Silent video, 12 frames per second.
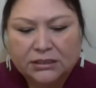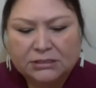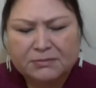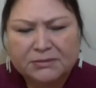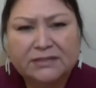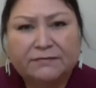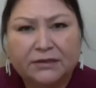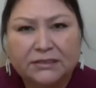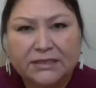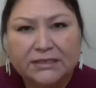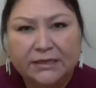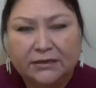
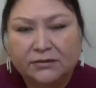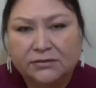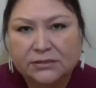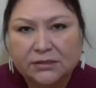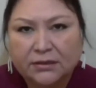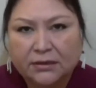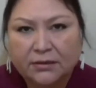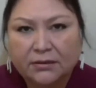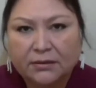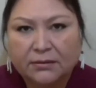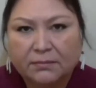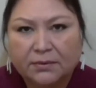specific details,
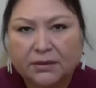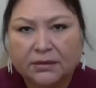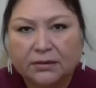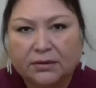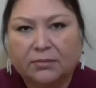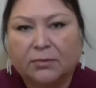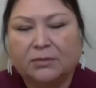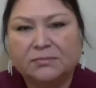but her